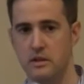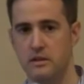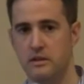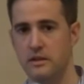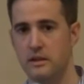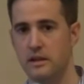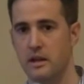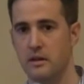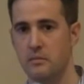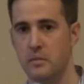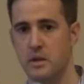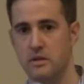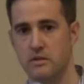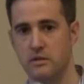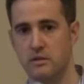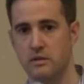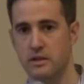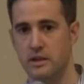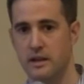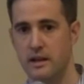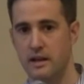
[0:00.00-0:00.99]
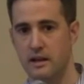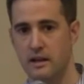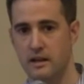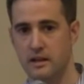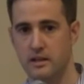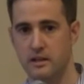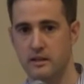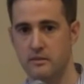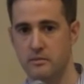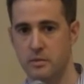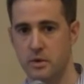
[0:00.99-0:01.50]
they are measuring the
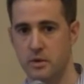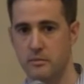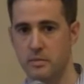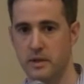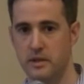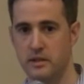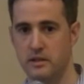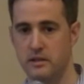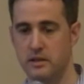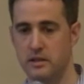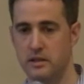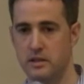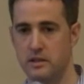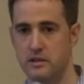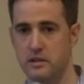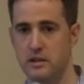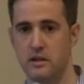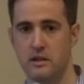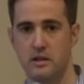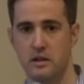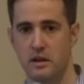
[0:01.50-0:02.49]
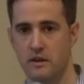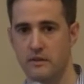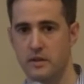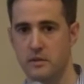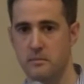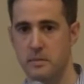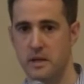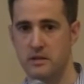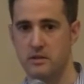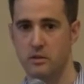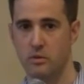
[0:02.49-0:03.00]
active properties of the
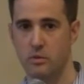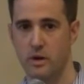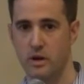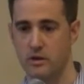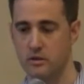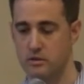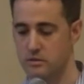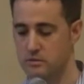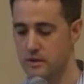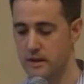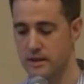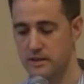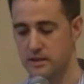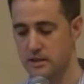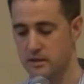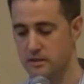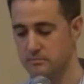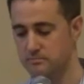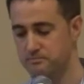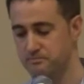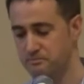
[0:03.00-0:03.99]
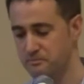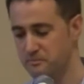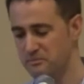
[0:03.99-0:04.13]
muscle when contracting,